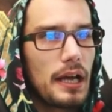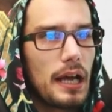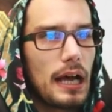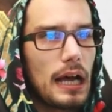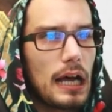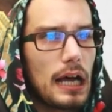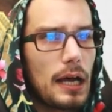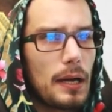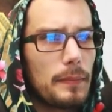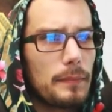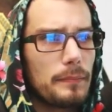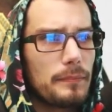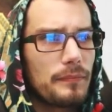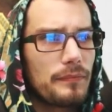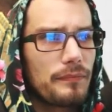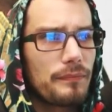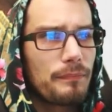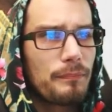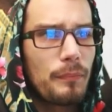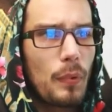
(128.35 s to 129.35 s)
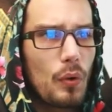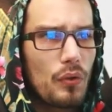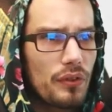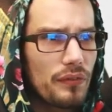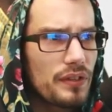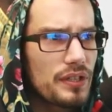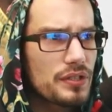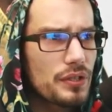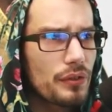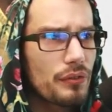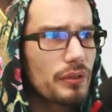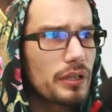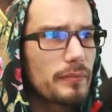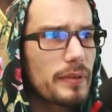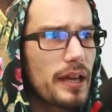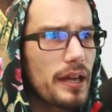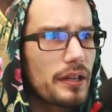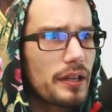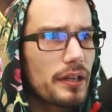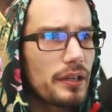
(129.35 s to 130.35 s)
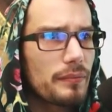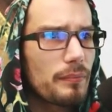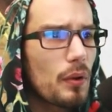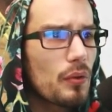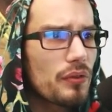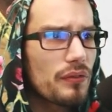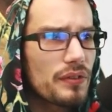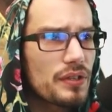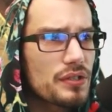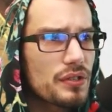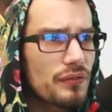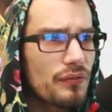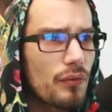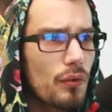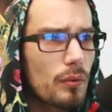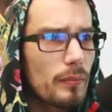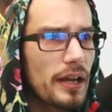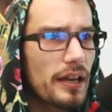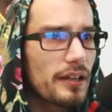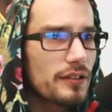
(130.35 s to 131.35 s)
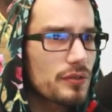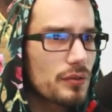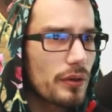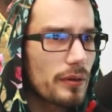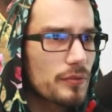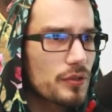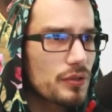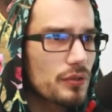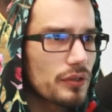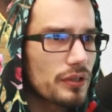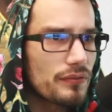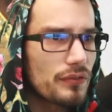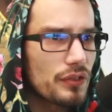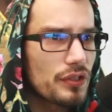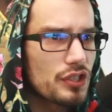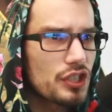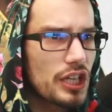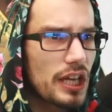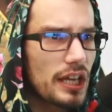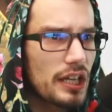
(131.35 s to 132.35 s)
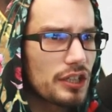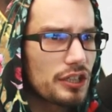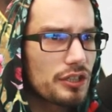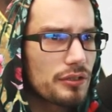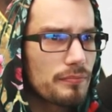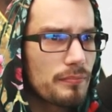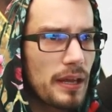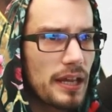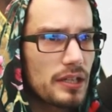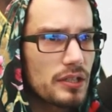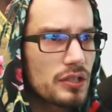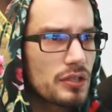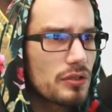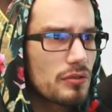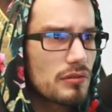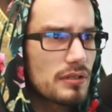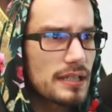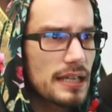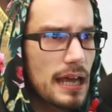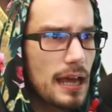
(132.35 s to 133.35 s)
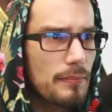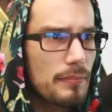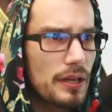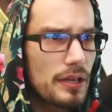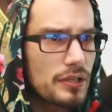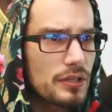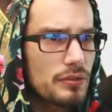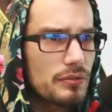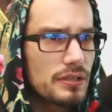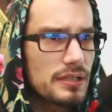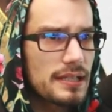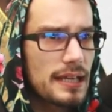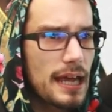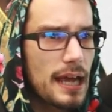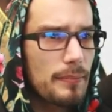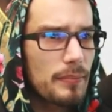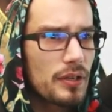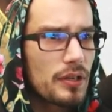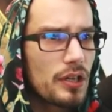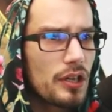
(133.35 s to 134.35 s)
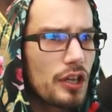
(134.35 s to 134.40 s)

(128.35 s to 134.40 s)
Um, both of these are three mana, both of these are four mana. Sorry, I'm just looking for the change. Pay two and tap, pay two and tap.